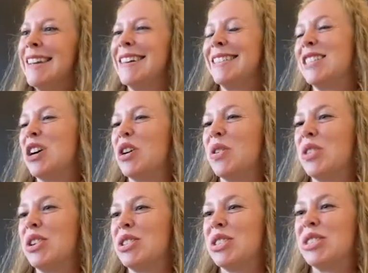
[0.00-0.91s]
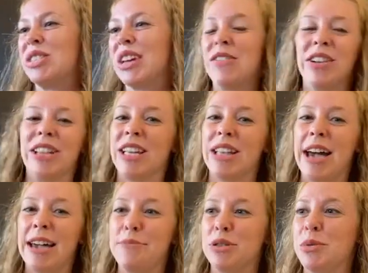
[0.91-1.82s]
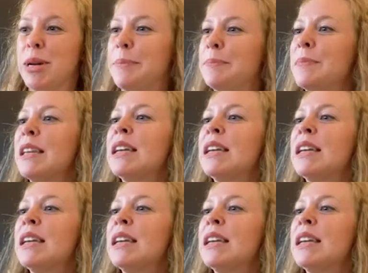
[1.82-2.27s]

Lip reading: So there's definitely a lot in between.